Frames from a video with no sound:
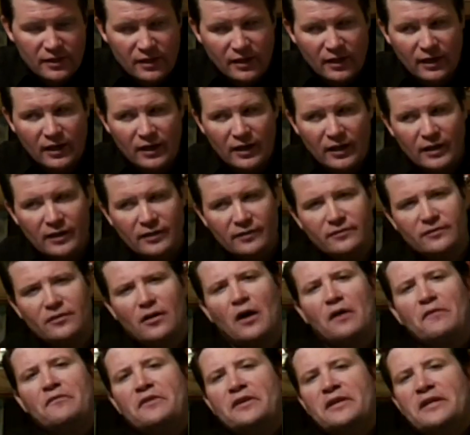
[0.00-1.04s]

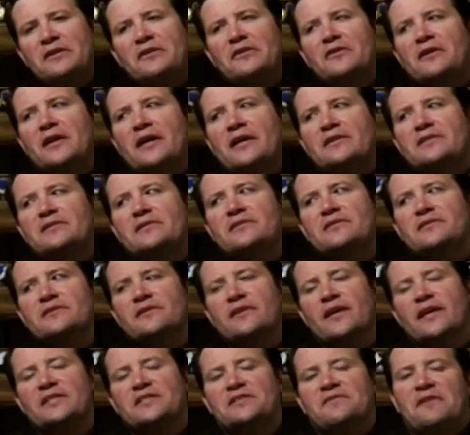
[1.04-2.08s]
On the internet,
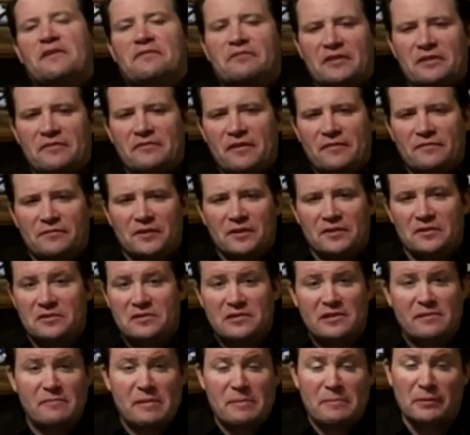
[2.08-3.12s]
it's 50-50.
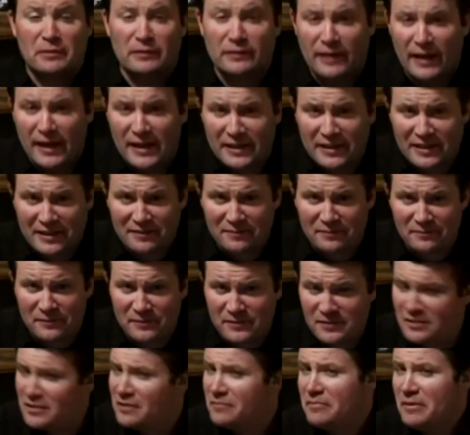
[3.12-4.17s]
Some people like
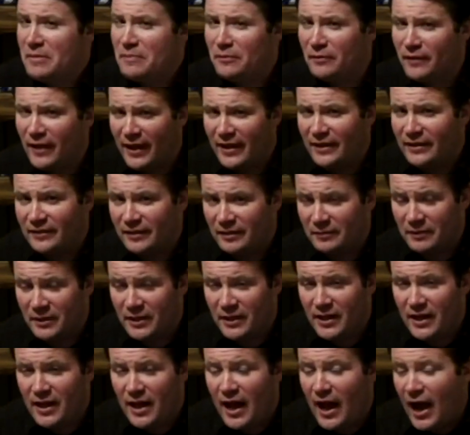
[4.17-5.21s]
him, some people hate him.
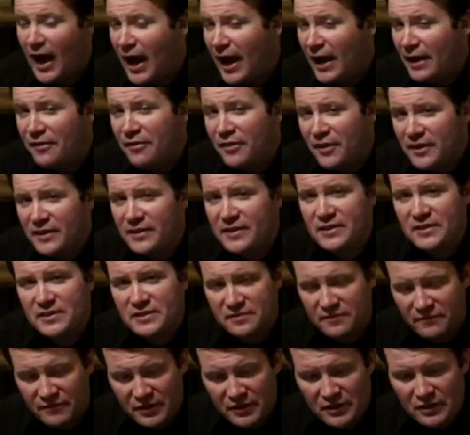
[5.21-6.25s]
I think
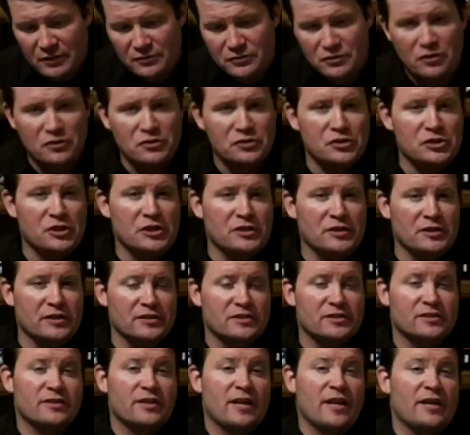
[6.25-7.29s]
his videos are
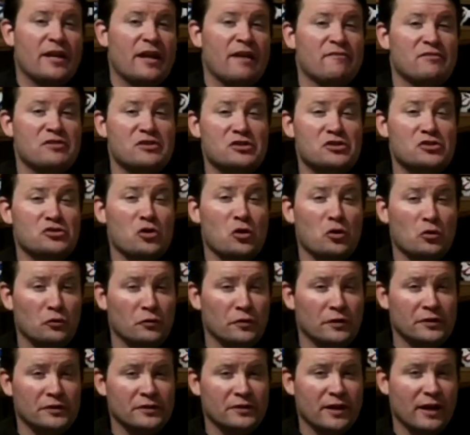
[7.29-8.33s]
genius, and I've
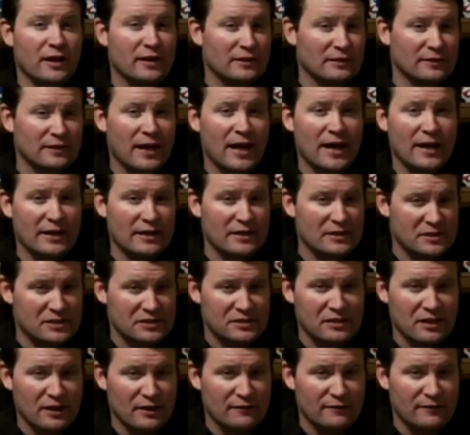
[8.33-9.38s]
stolen a lot of
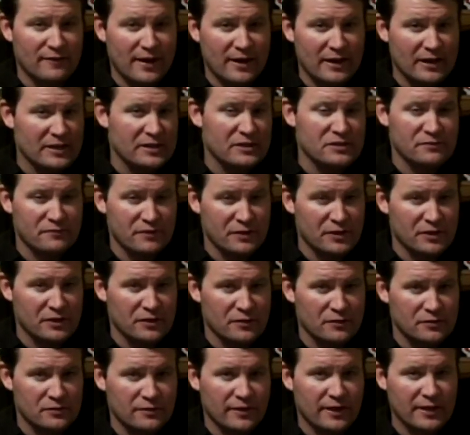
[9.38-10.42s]
stuff out of his
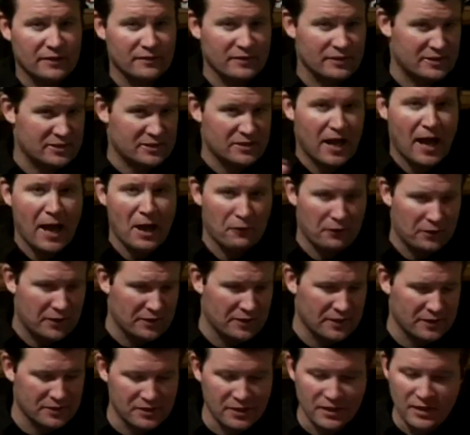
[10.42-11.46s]
videos, like the style that he
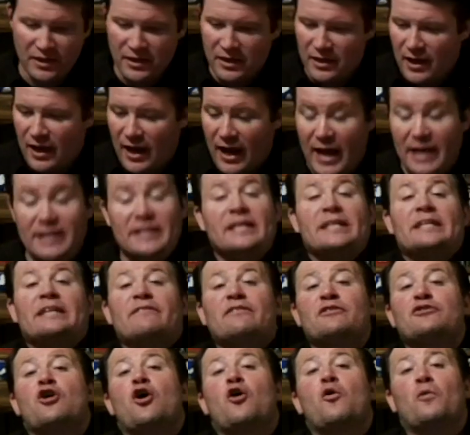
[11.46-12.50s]
does. I didn't
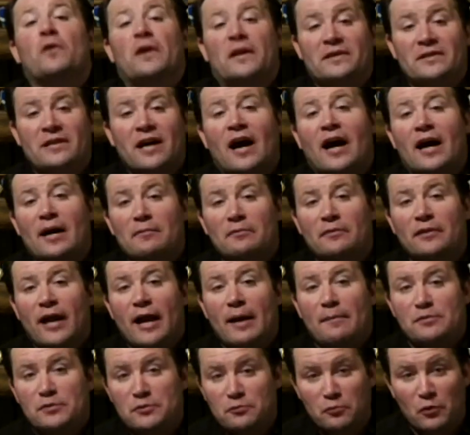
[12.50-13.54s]
even know what a
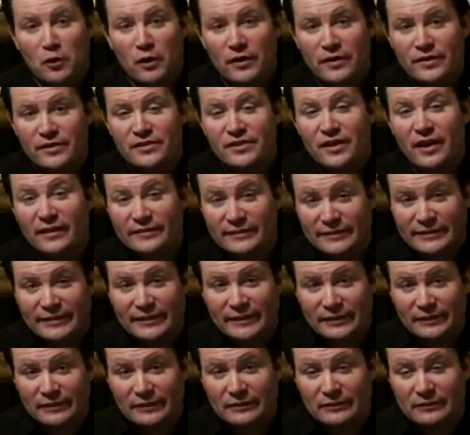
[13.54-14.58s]
time-lapse was
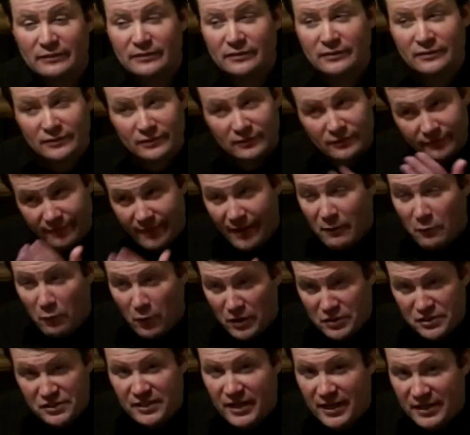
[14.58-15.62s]
until I
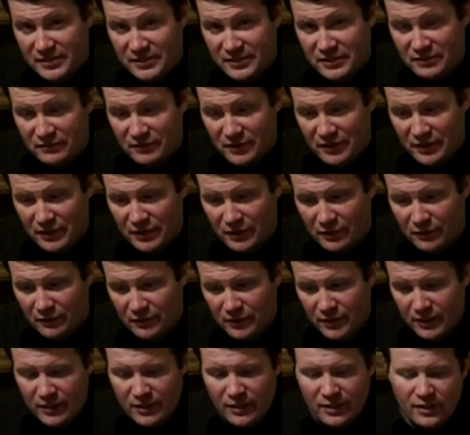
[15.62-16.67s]
watched Casey's video.
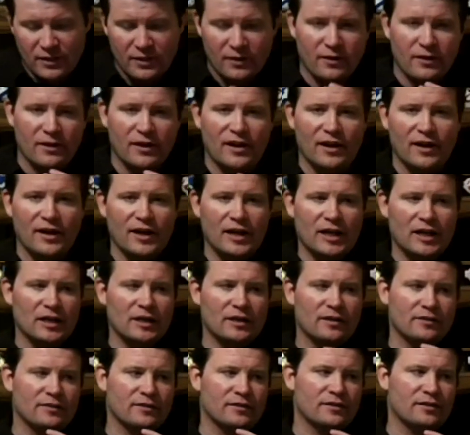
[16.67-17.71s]

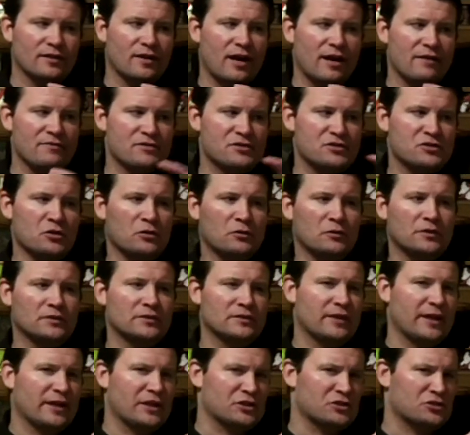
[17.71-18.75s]
I've
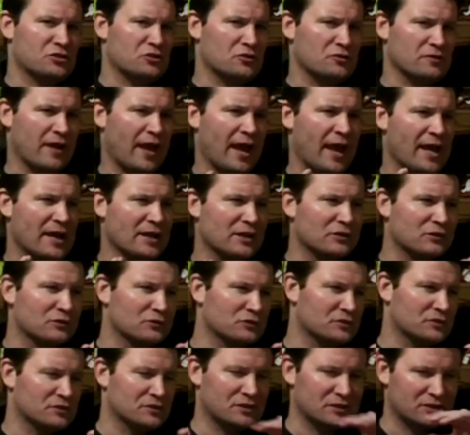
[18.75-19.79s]
stolen like certain
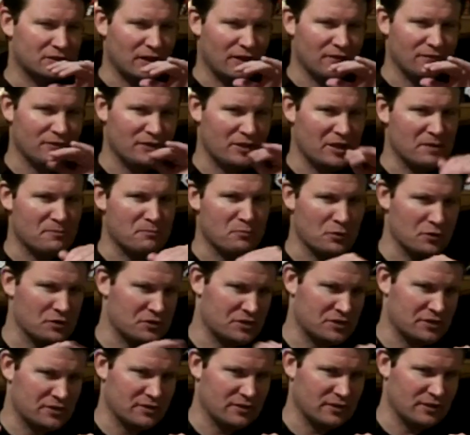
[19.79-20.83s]
angles and stuff that he
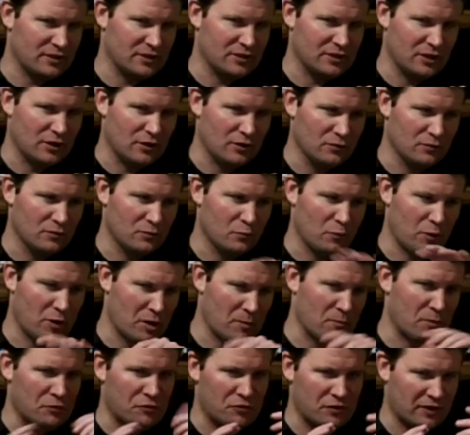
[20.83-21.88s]
puts, where
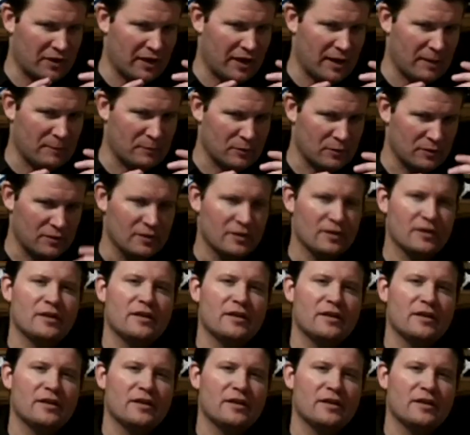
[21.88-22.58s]
to put the camera,